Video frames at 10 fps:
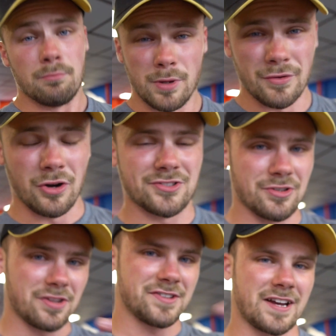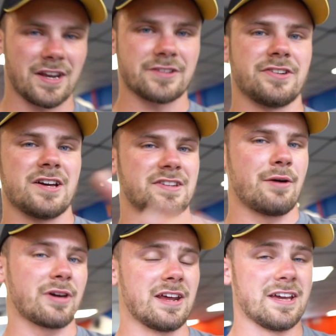Moving on to the second exercise now,
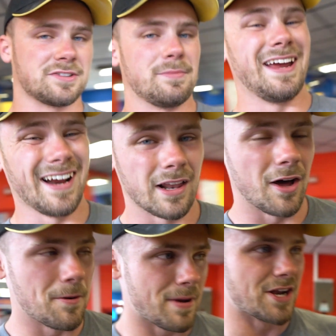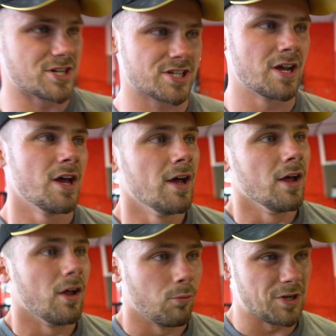we're going to hit some incline bench,
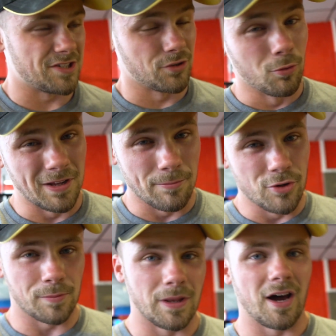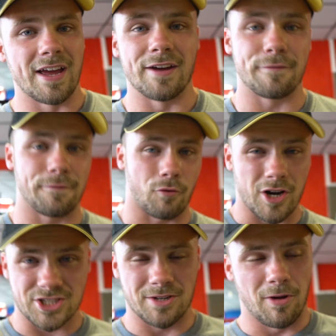which is normally the movement that I hit
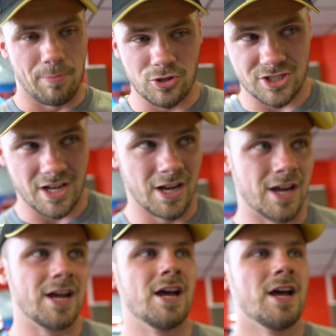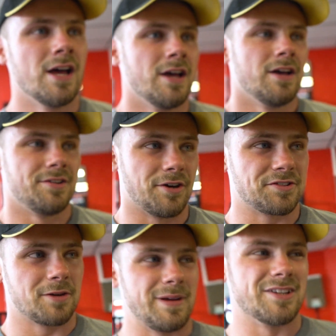fresh in my push day. So it's
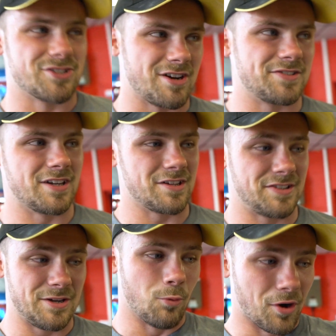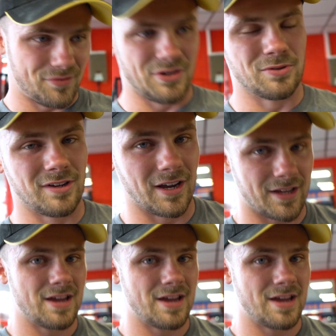going to be interesting to see what it feels like